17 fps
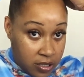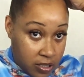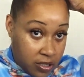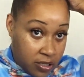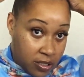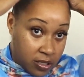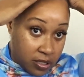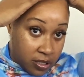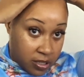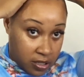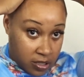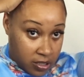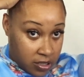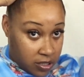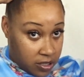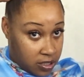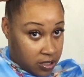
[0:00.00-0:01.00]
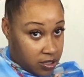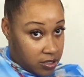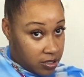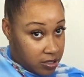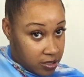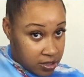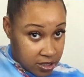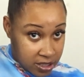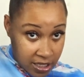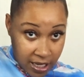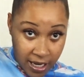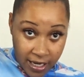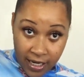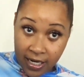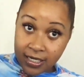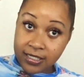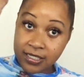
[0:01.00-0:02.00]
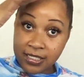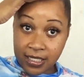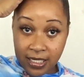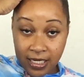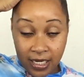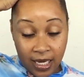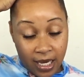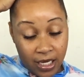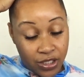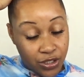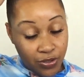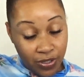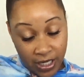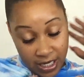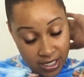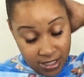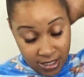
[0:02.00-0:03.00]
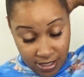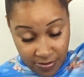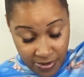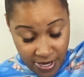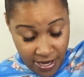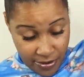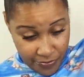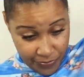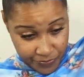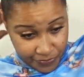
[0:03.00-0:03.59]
to get it as sleek as you need it to be.